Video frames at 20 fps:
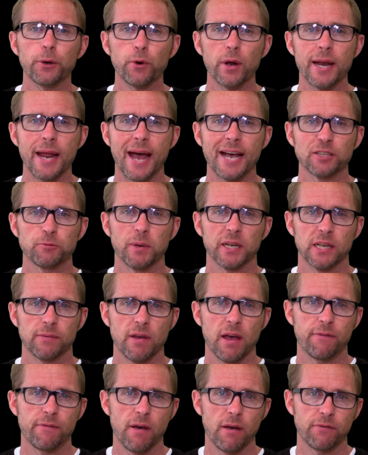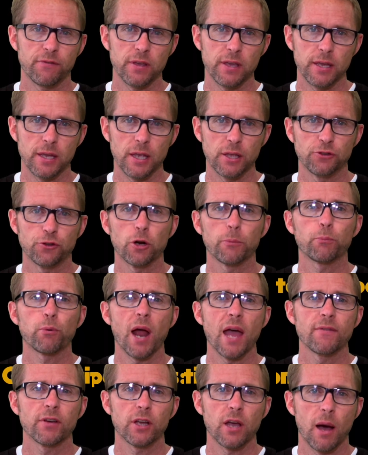great aspect of FFE is their
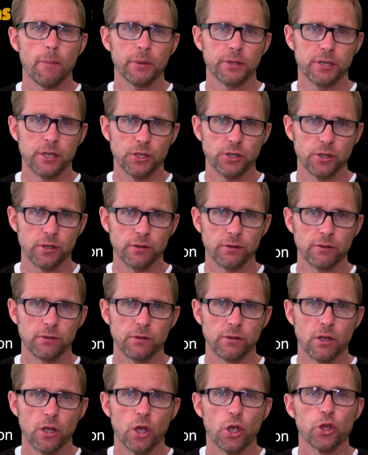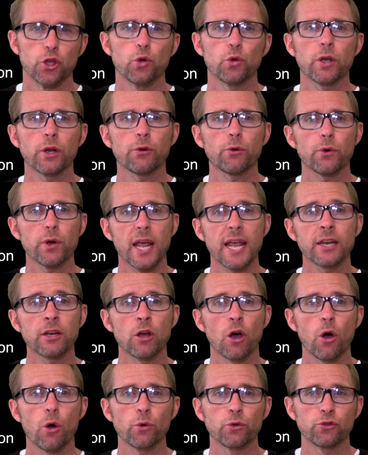private competitions. You can create and
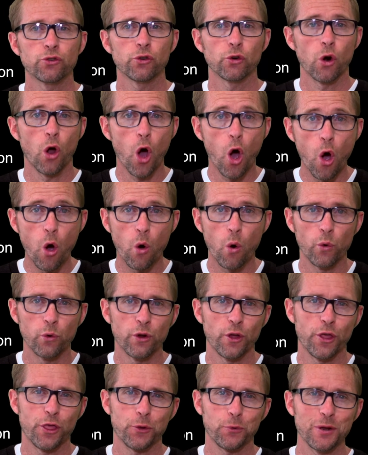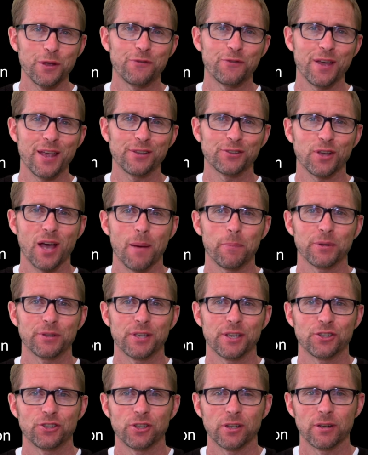host your own 3-phase
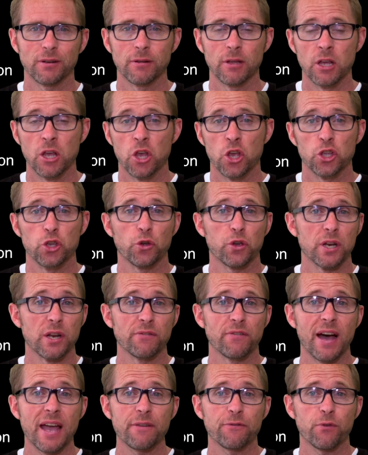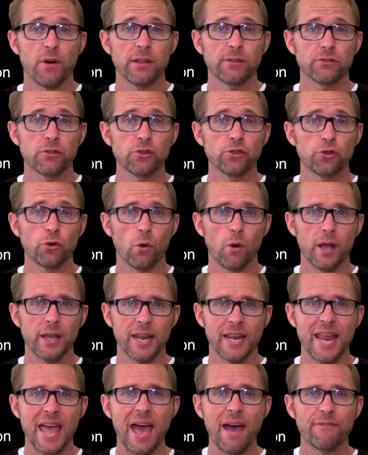competition. You can invite friends to join,
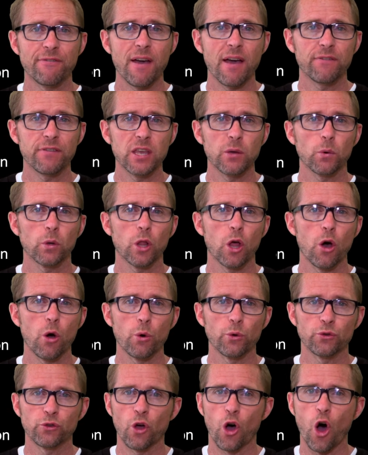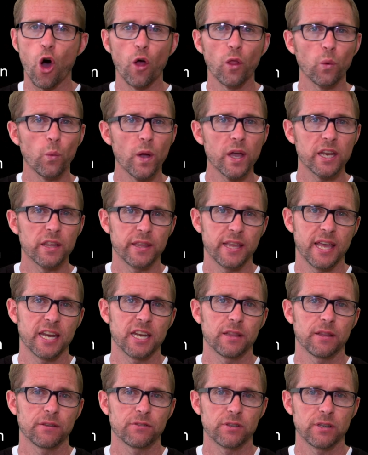and FFE will host all the way to the end
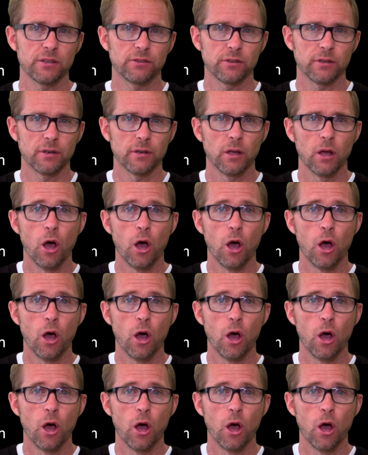of the season.